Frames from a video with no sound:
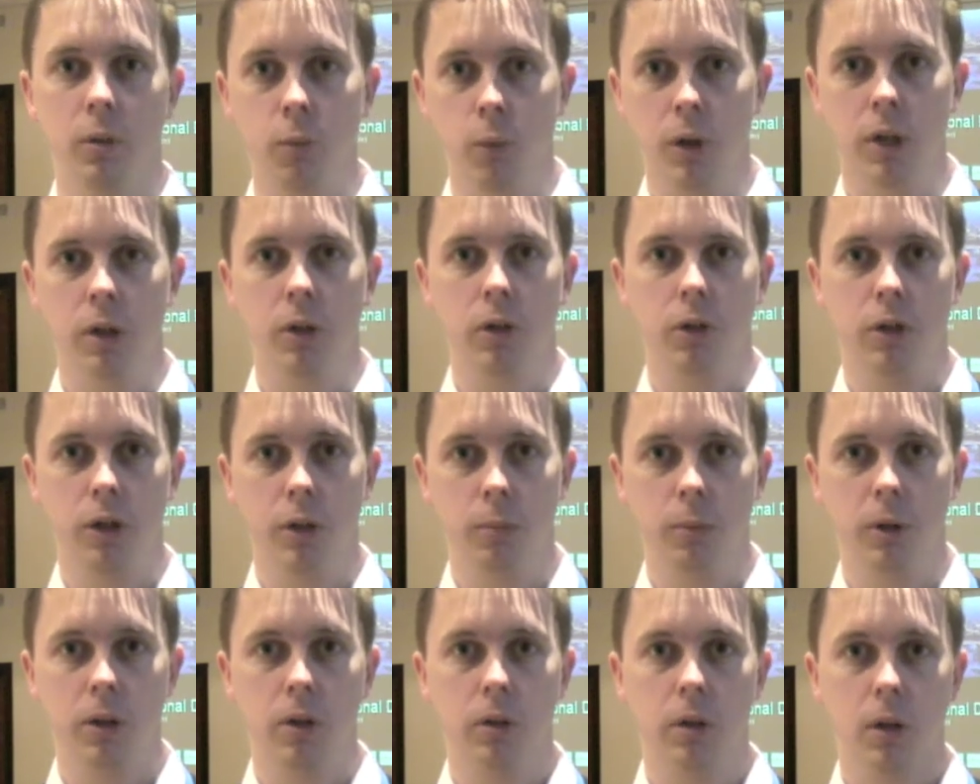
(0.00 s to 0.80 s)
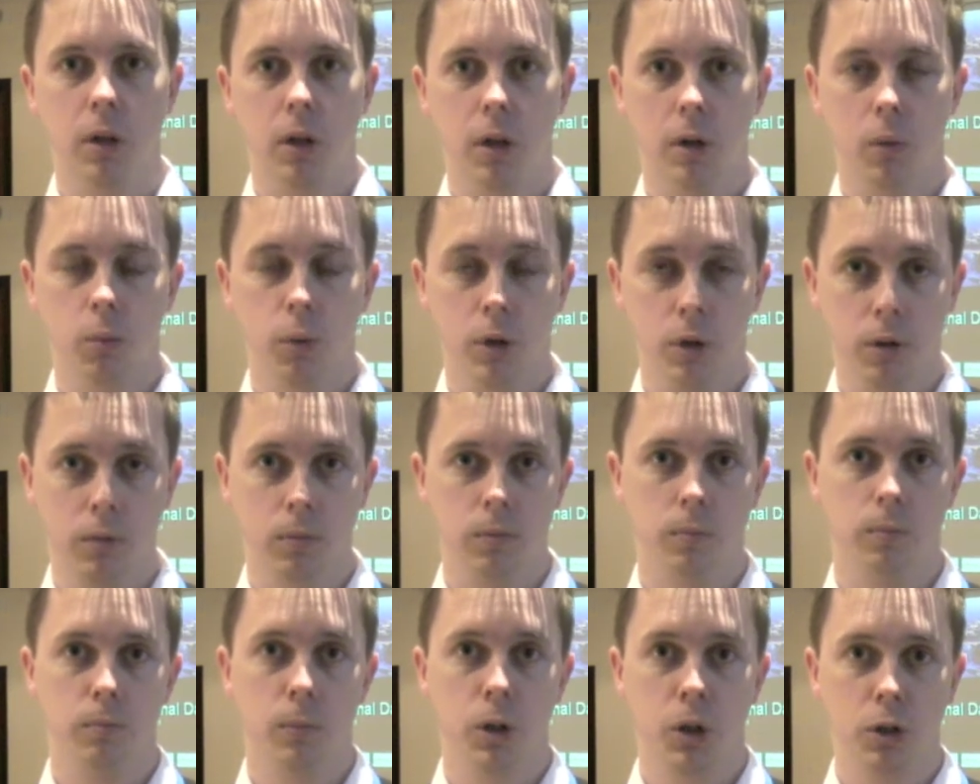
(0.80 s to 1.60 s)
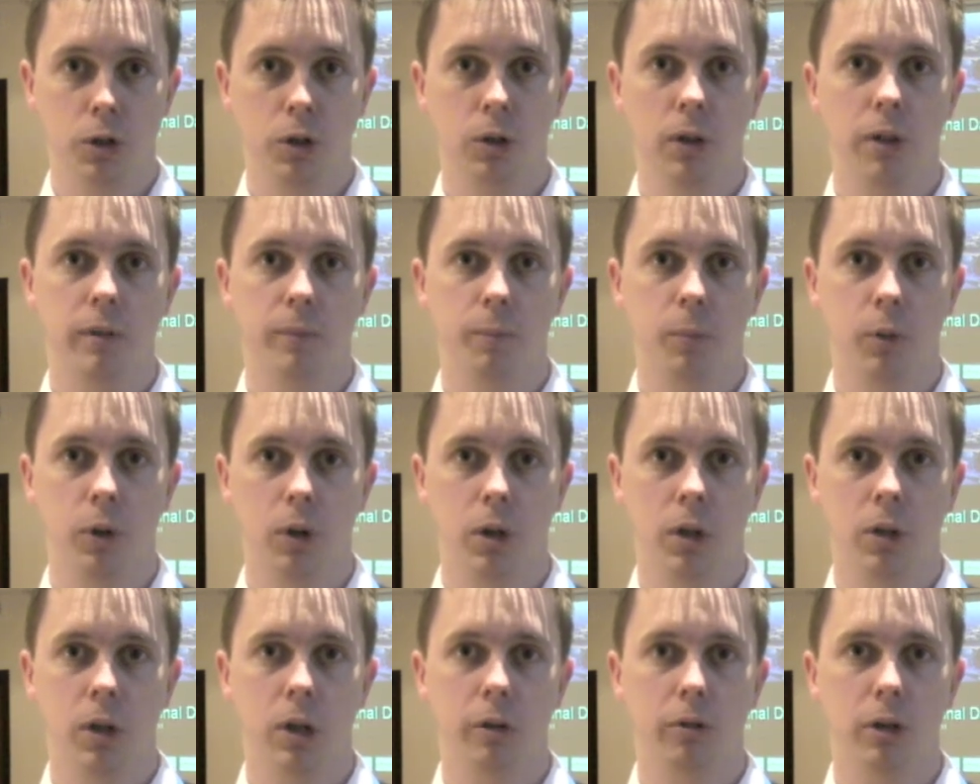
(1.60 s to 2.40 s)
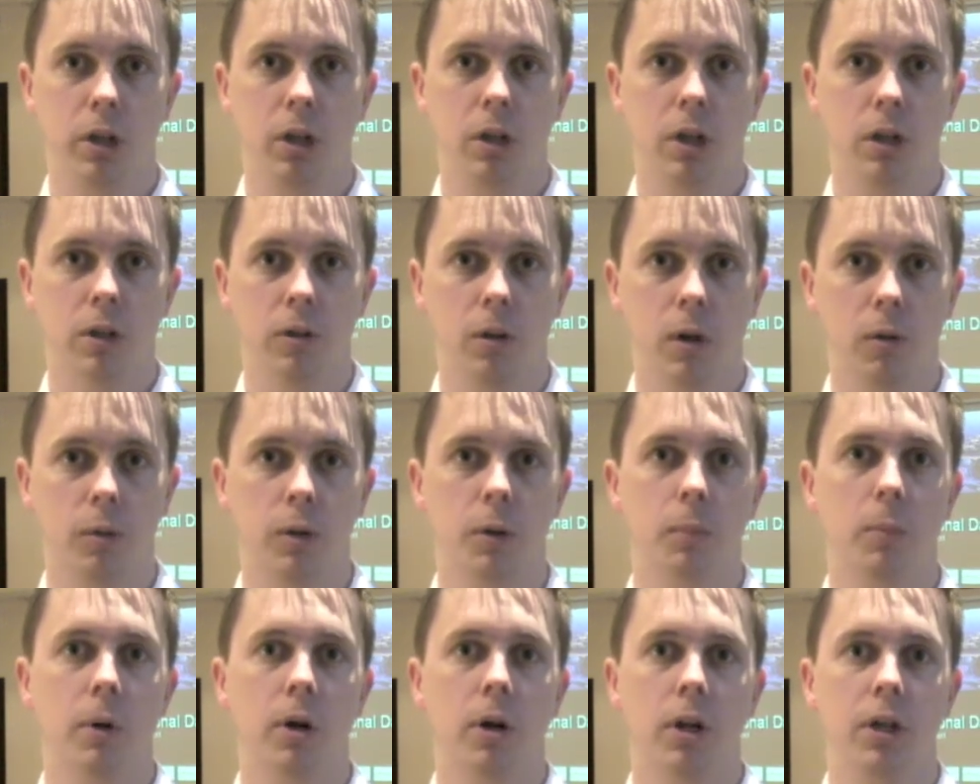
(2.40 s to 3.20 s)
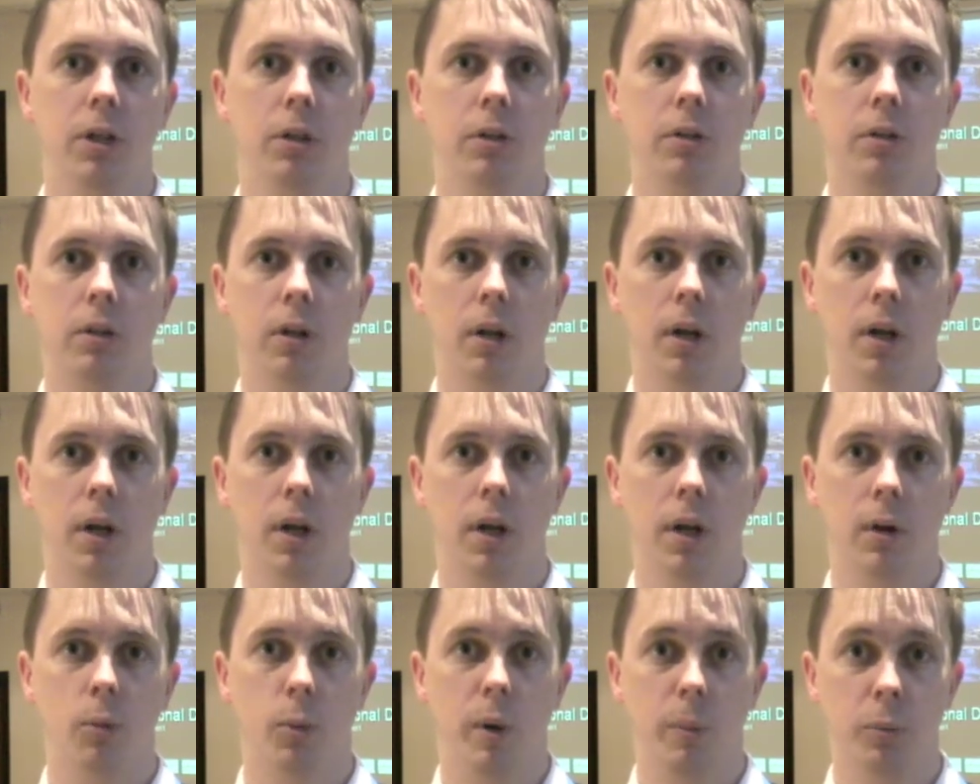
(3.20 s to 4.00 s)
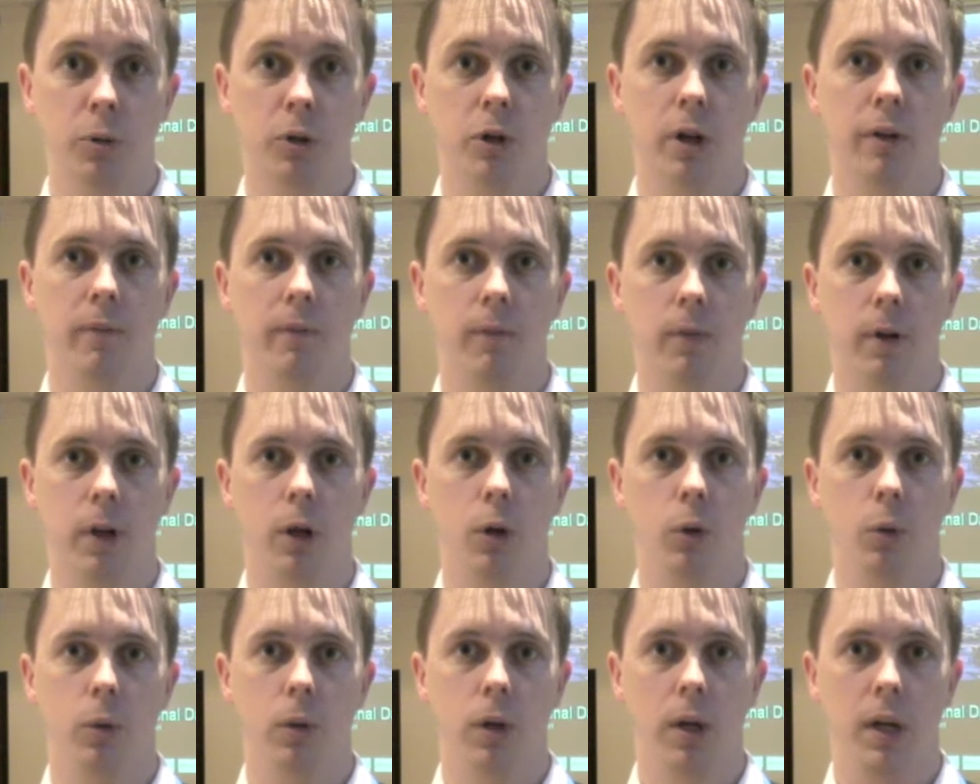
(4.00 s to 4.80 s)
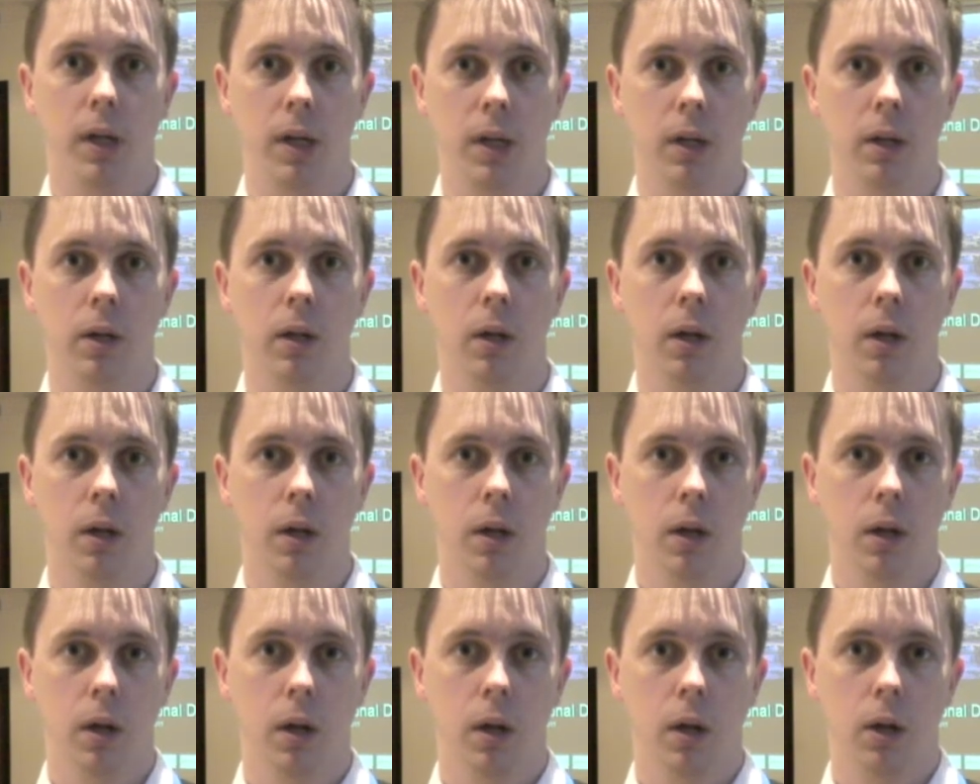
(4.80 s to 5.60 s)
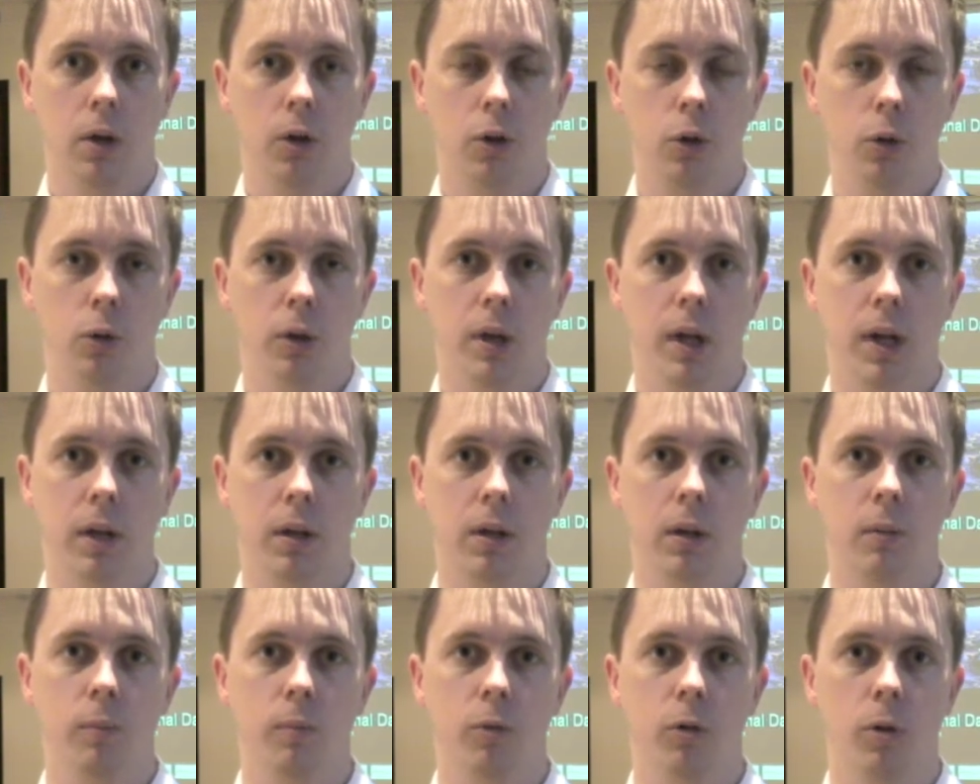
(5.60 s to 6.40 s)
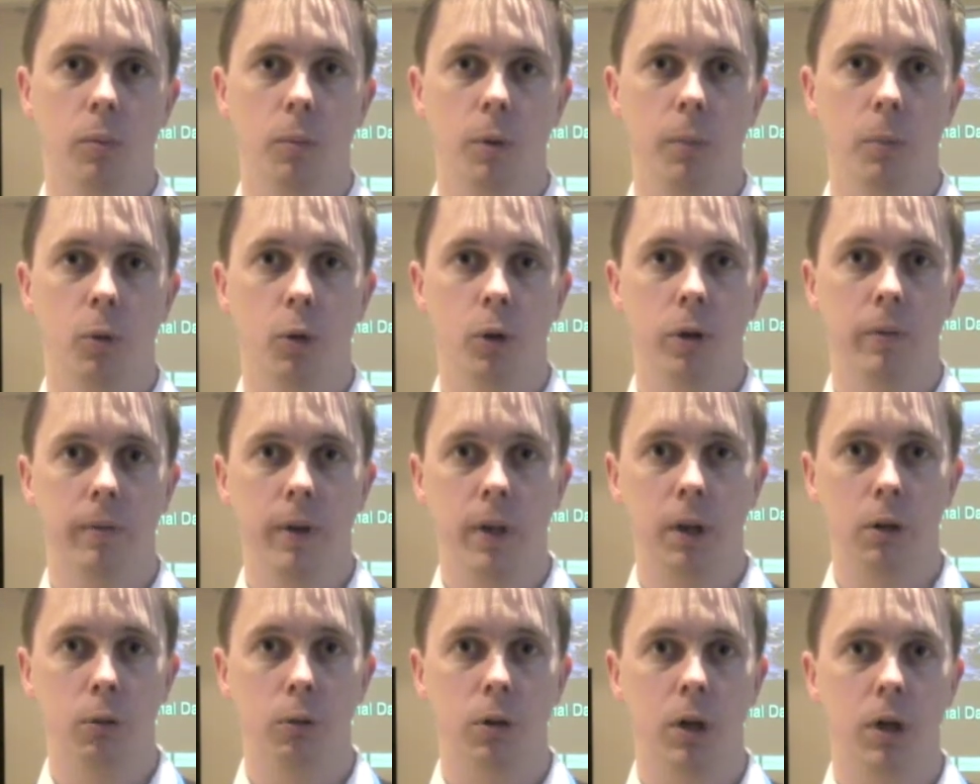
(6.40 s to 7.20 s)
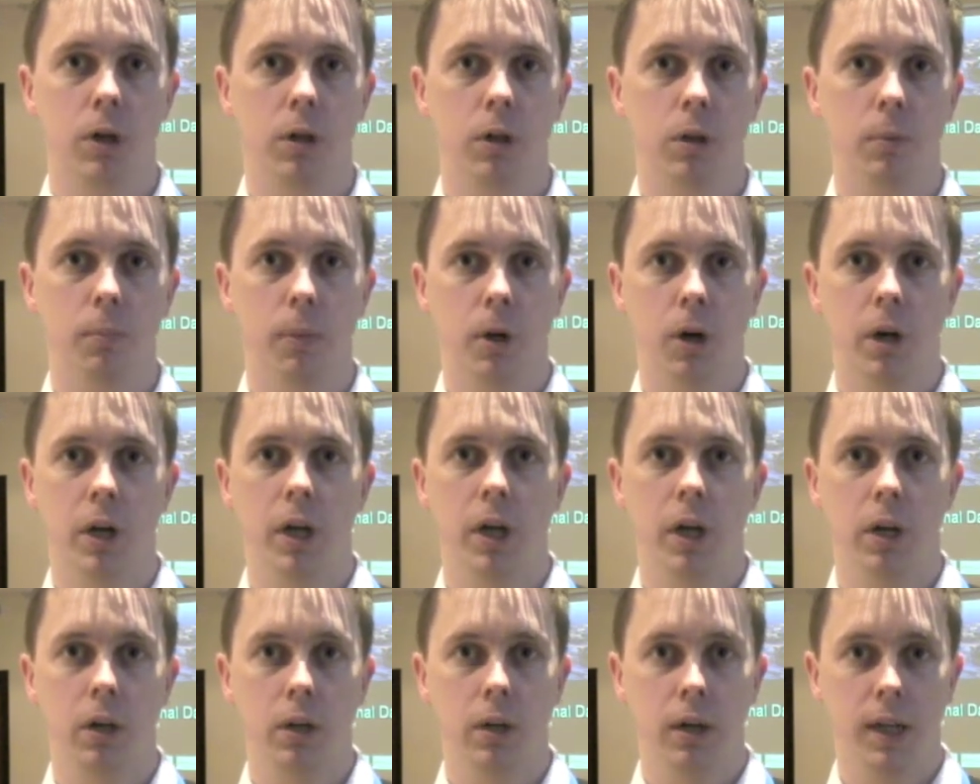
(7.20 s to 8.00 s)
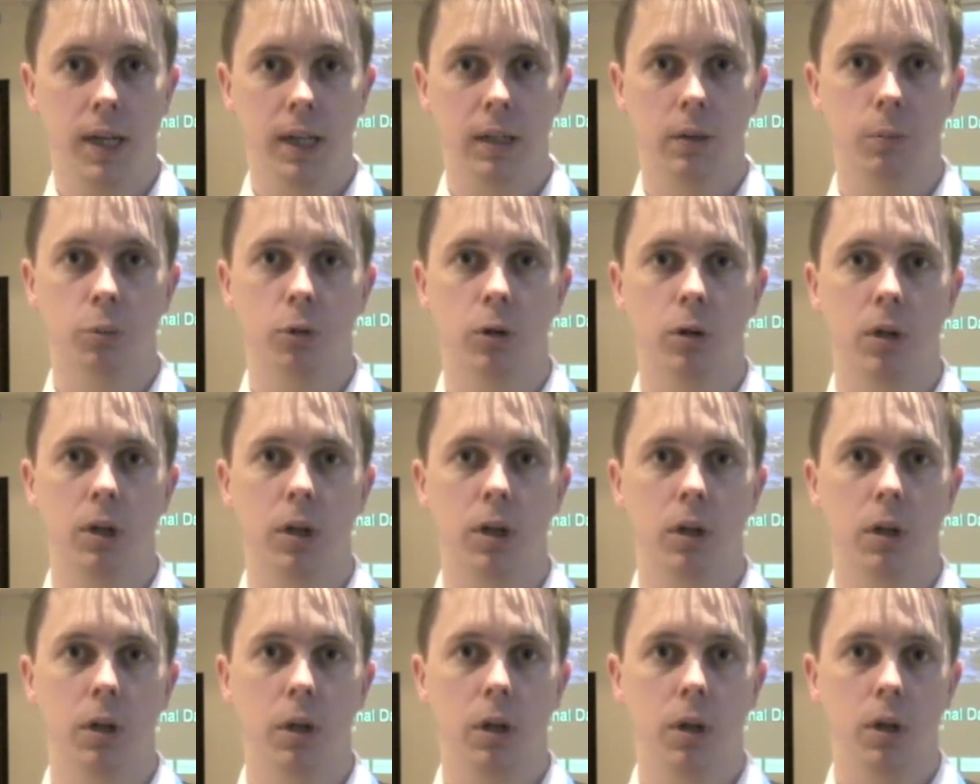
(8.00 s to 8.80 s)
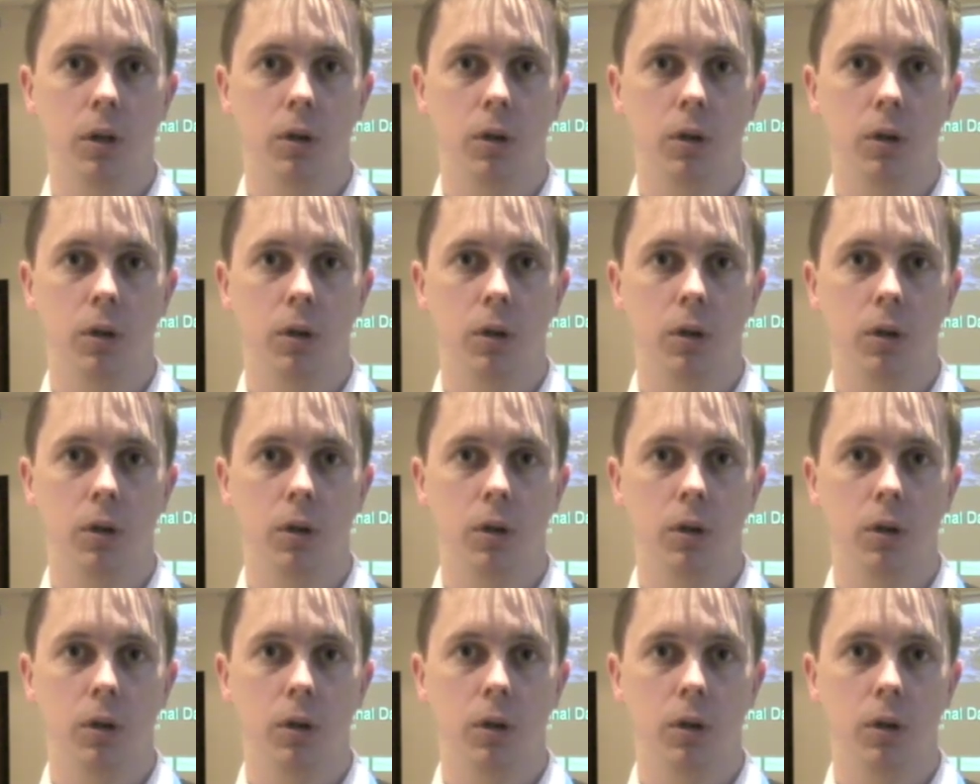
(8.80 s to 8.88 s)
And when merchants have put a very kind of optimized website flow in to get them from the point of interest to buying to get the product,